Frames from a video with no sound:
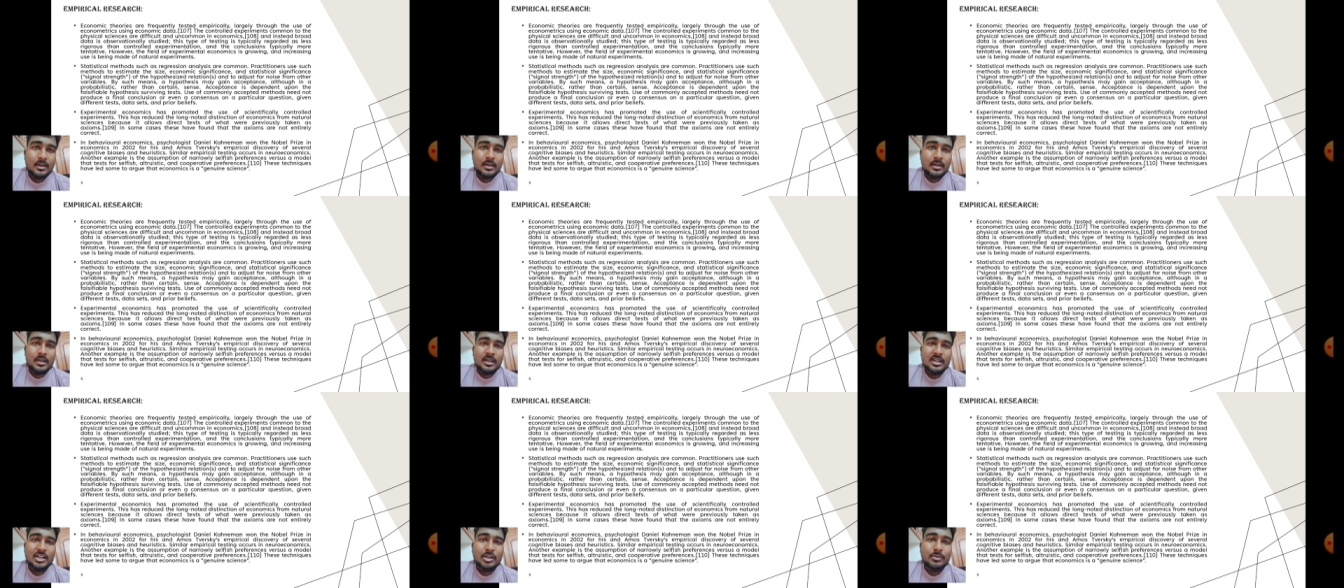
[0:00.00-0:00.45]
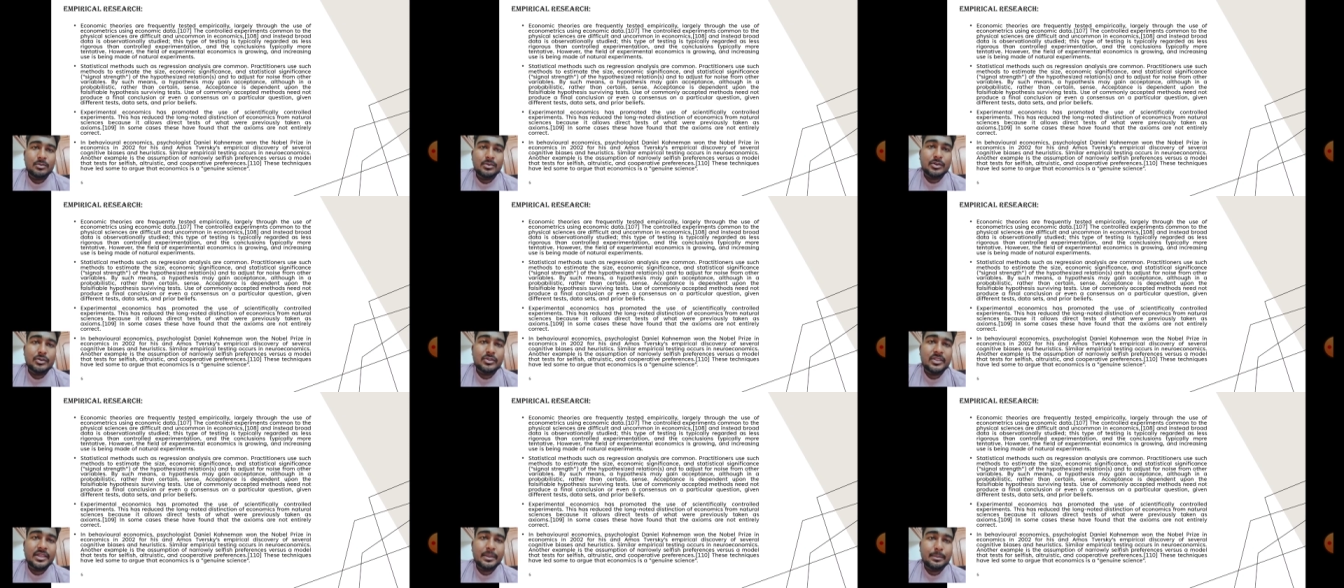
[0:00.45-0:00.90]
Coming to
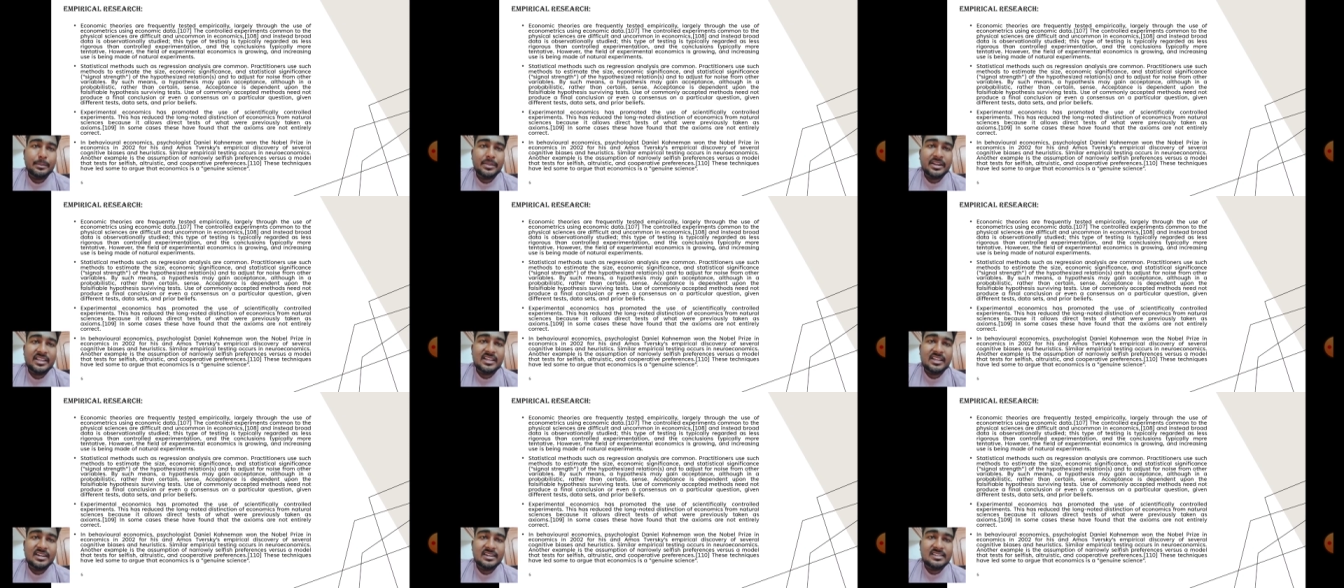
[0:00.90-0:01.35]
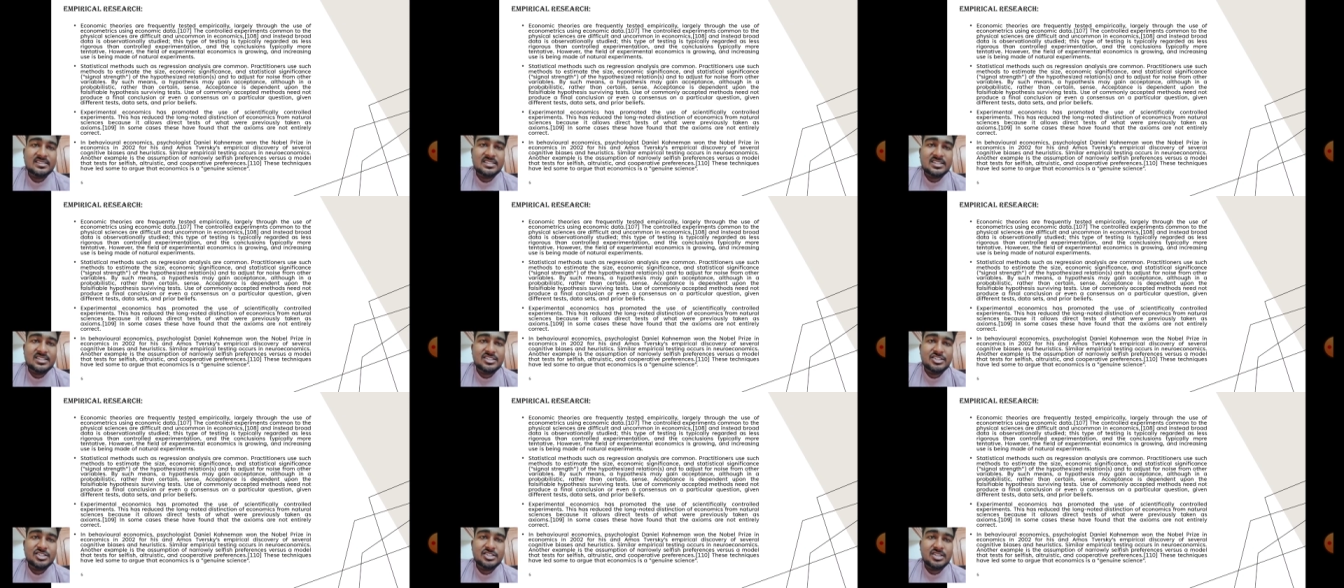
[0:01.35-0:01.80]
the empirical
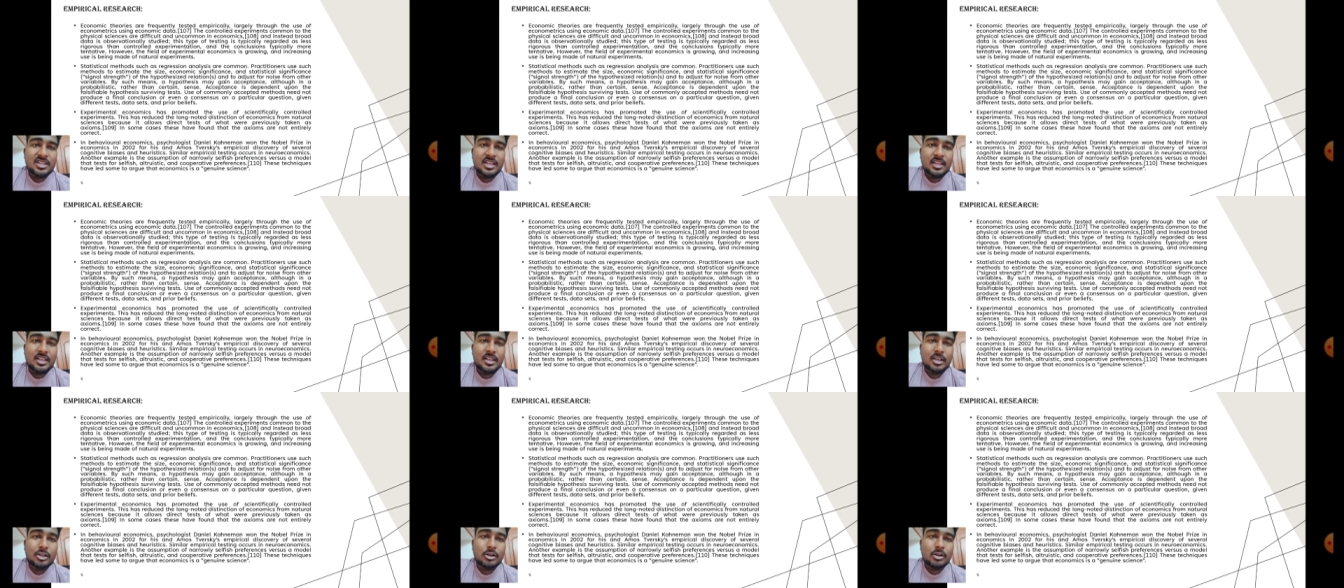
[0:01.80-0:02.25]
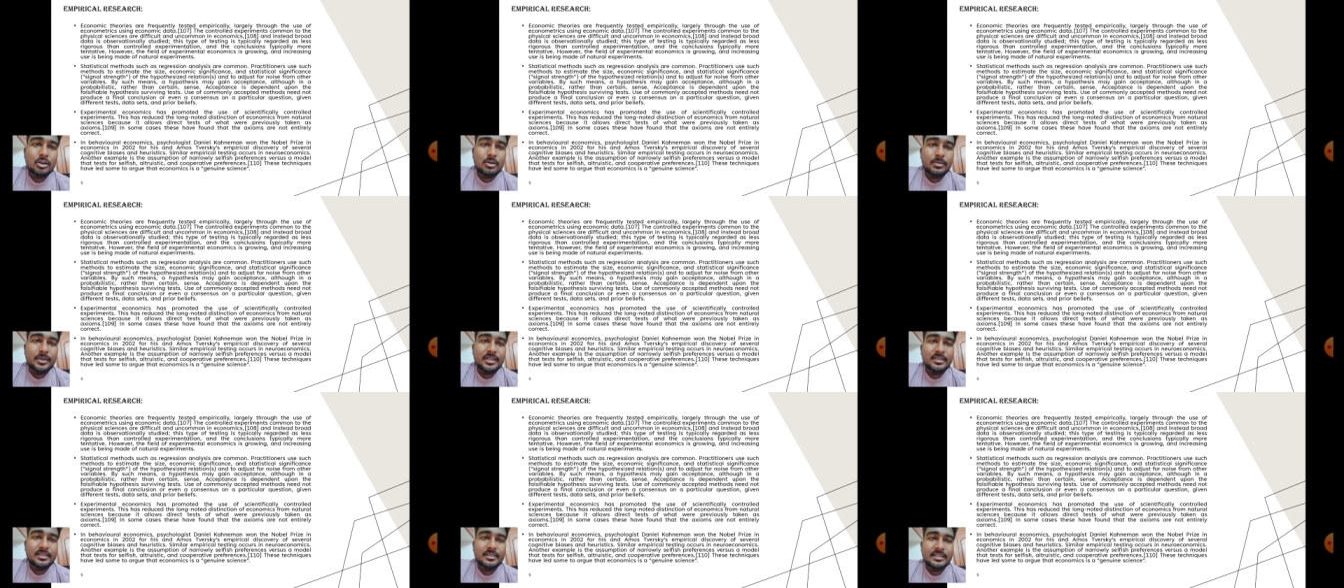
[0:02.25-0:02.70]
research, economic
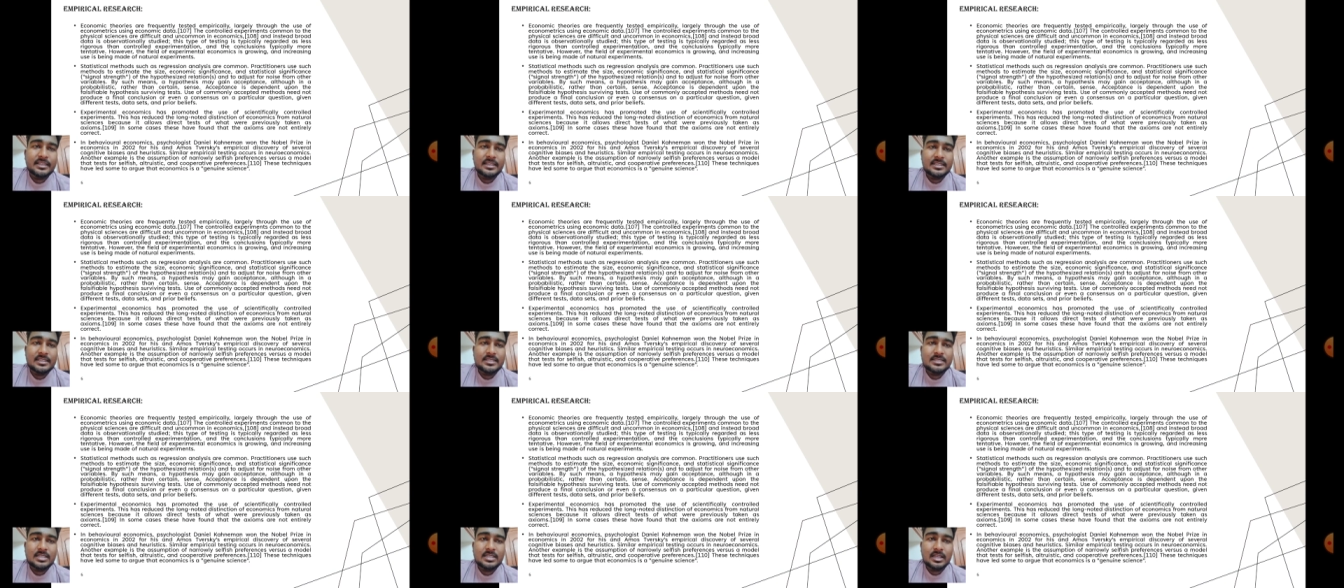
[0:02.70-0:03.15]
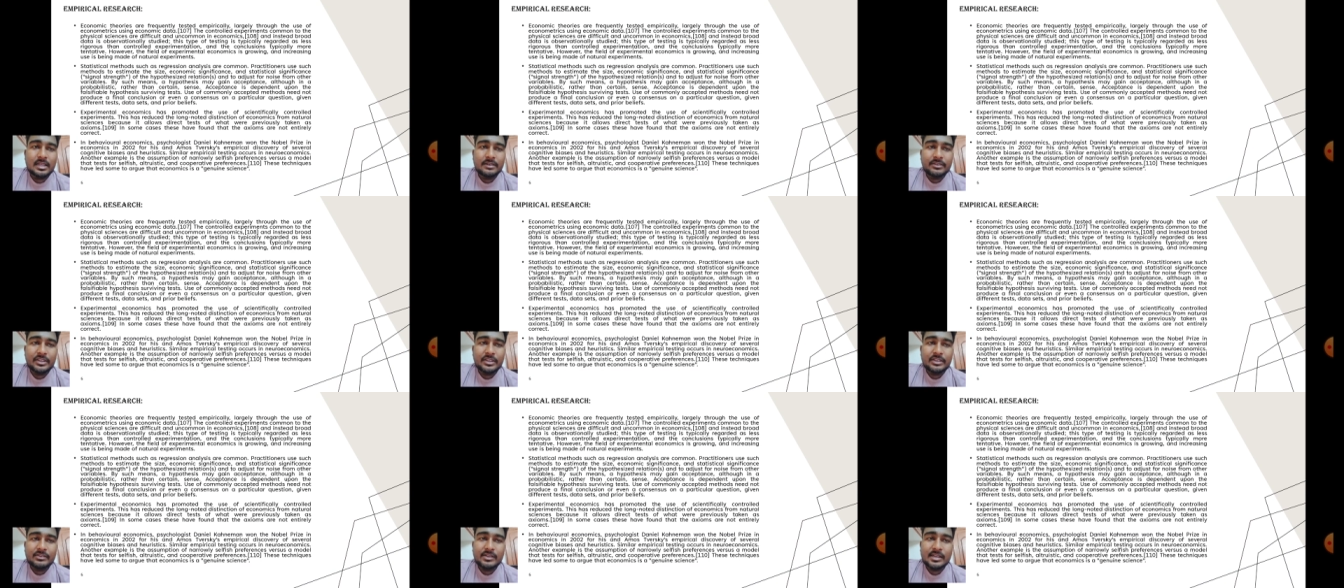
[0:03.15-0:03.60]
theories are
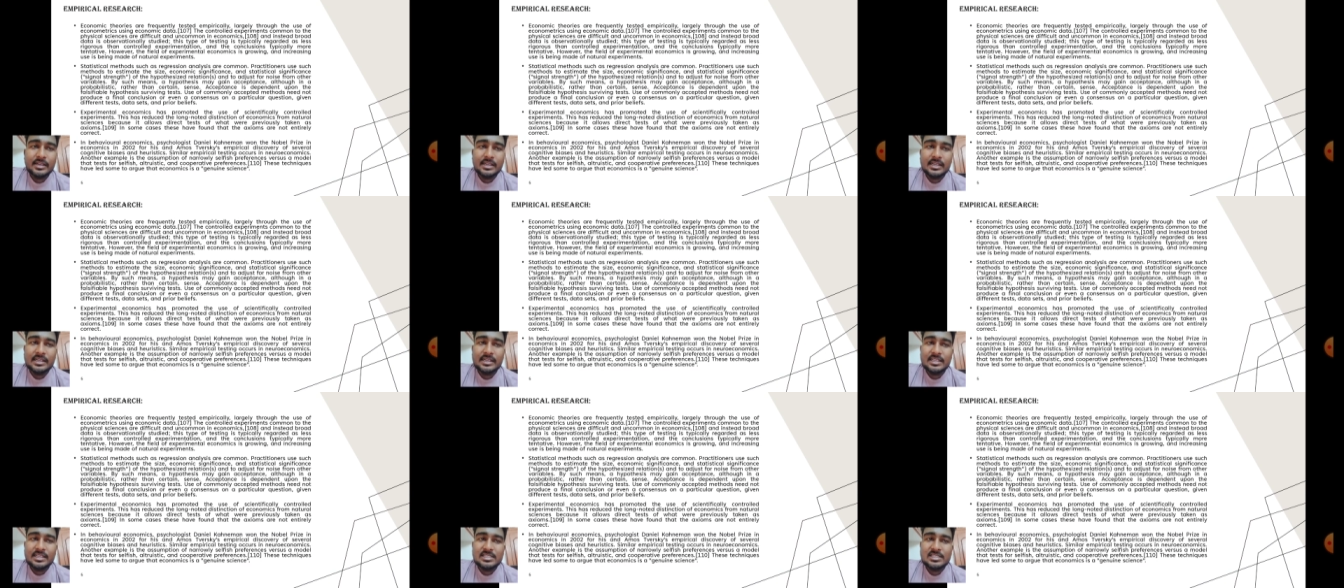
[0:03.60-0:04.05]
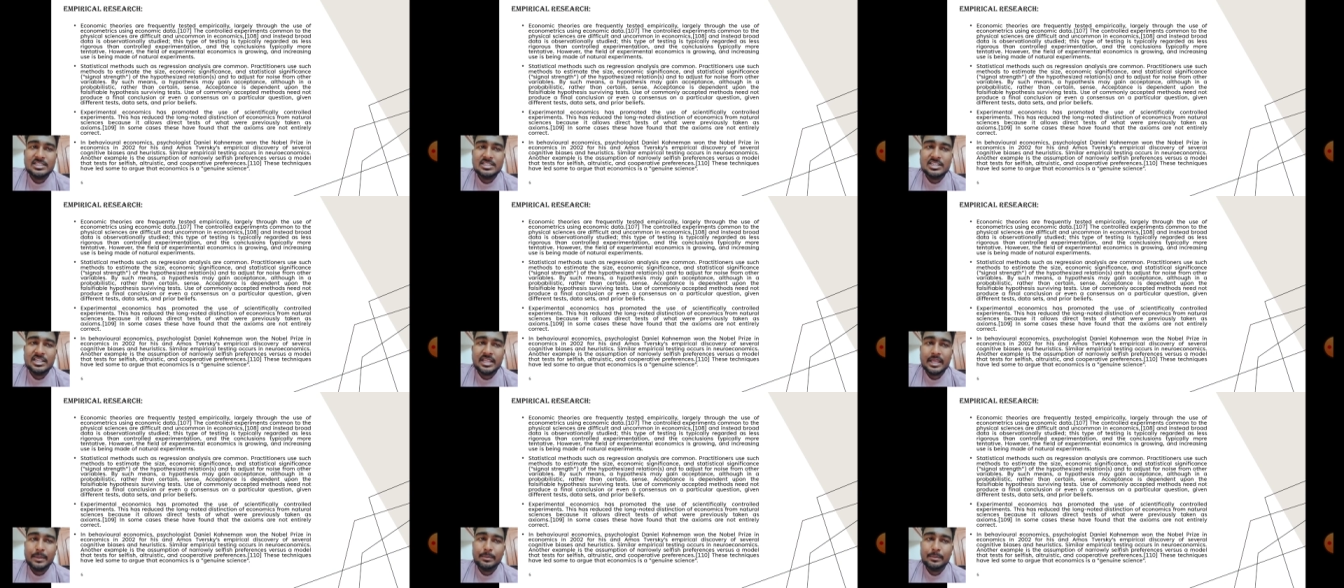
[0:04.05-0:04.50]
frequently tested
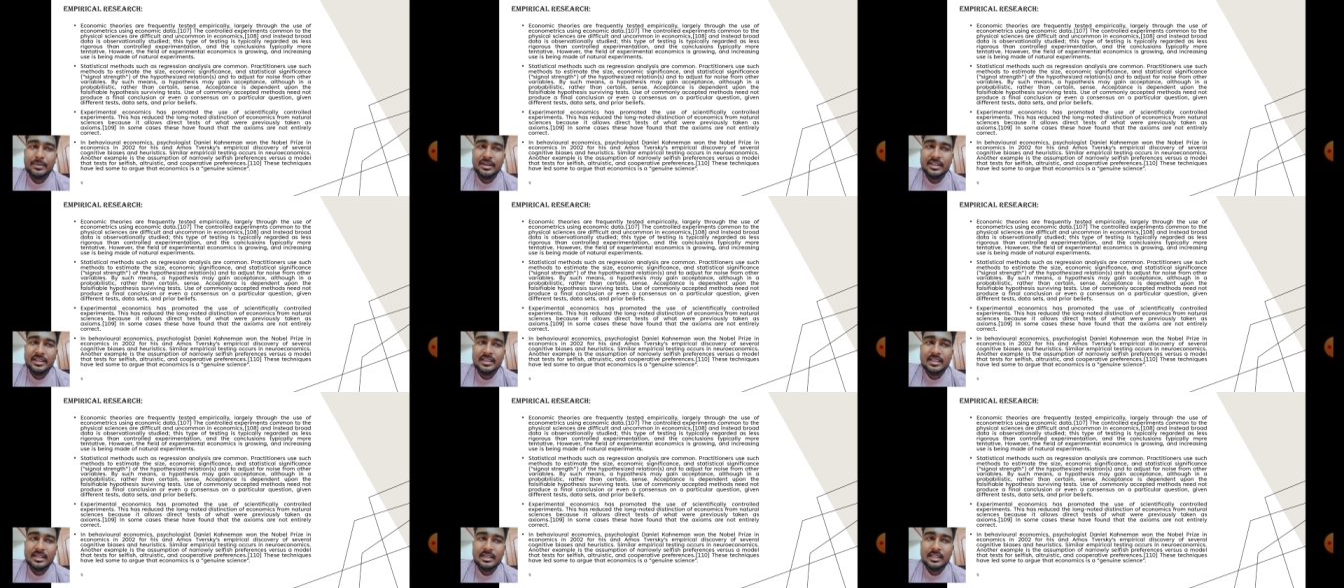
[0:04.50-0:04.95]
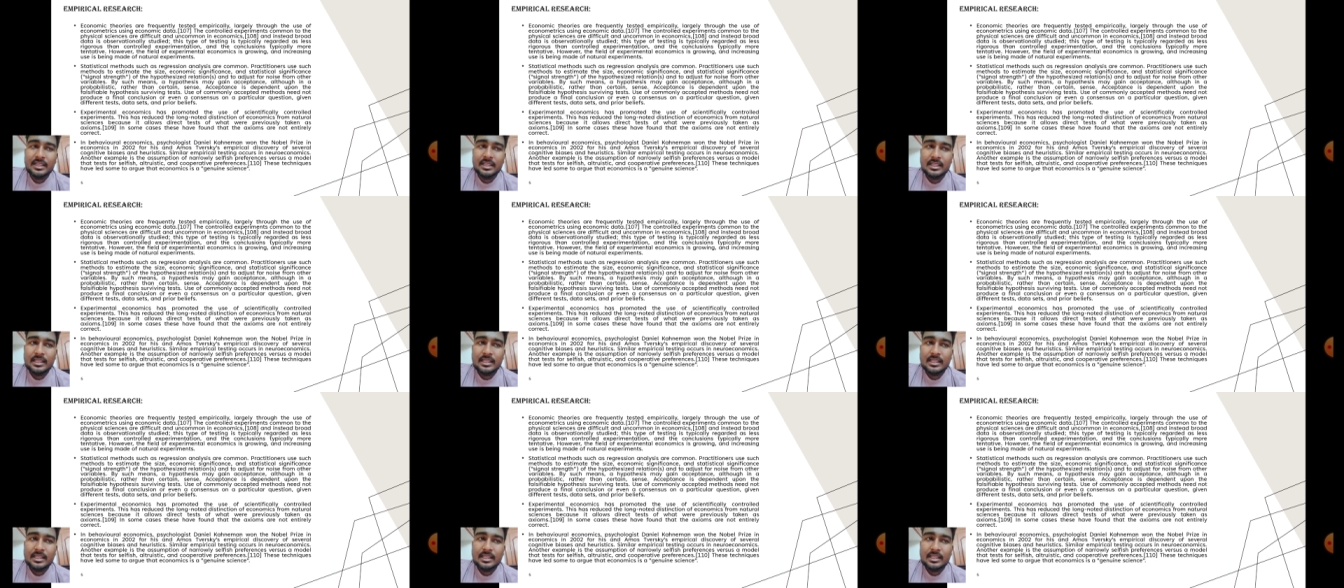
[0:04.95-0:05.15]
empirically,